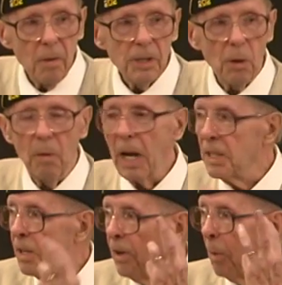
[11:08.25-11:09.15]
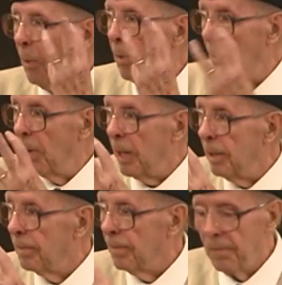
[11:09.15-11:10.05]
So that's number three.
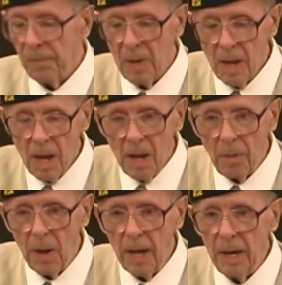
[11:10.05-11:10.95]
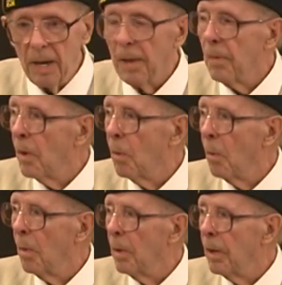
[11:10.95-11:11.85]
Then
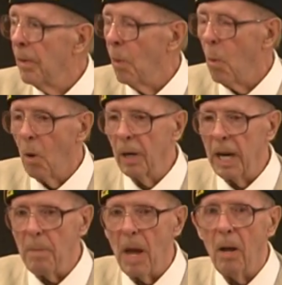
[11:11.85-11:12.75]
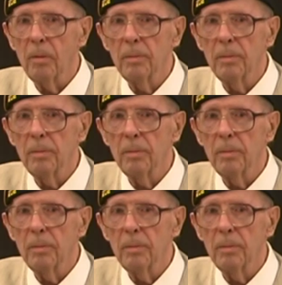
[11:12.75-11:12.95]
the war came out,